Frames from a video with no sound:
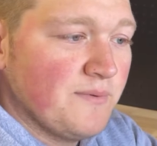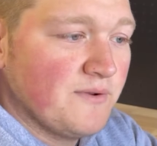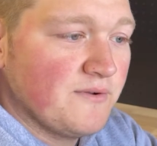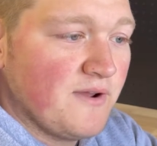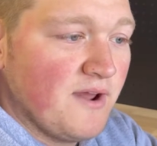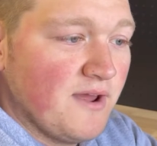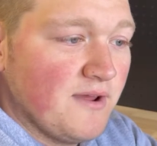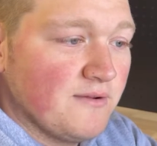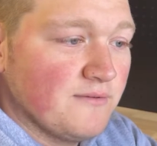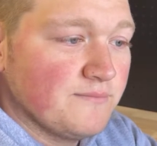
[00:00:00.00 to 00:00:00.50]

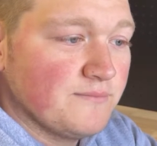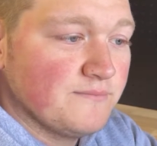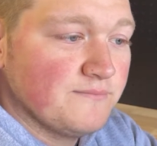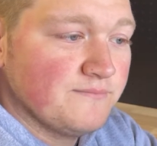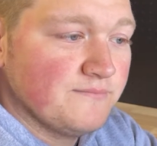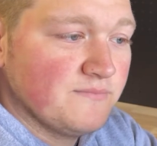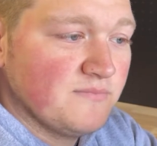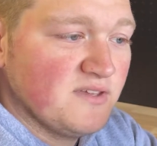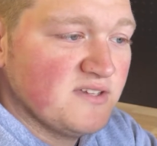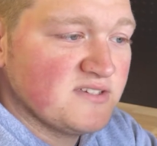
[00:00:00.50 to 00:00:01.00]
wrap.
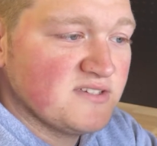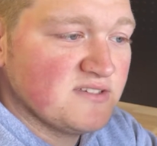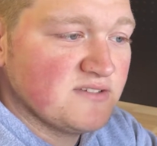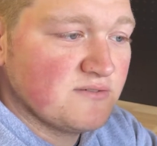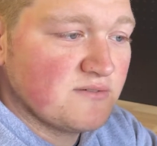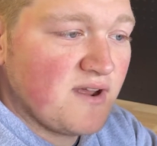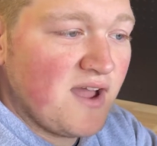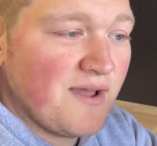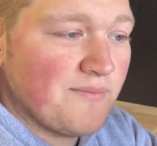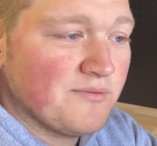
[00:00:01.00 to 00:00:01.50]
This is a
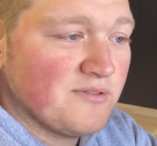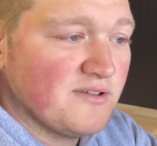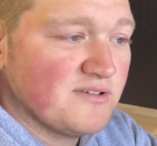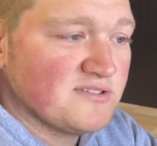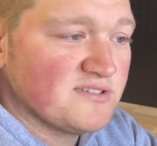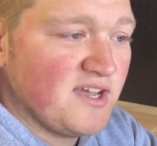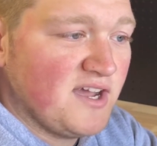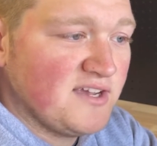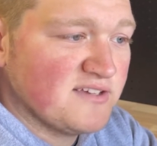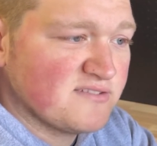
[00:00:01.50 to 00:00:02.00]
Raffla
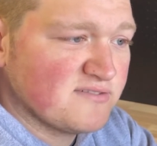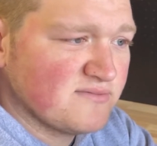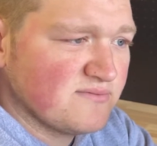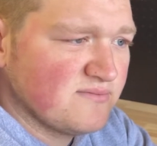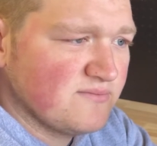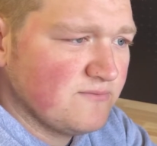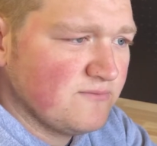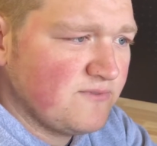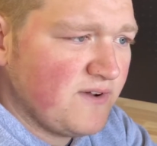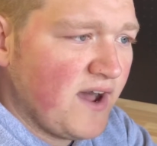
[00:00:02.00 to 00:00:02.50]
size
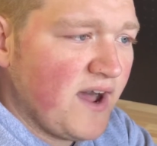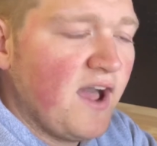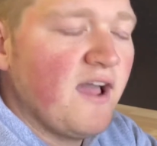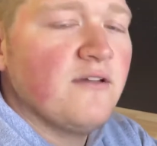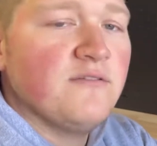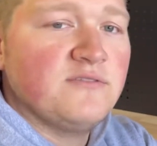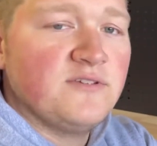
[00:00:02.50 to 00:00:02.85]
5.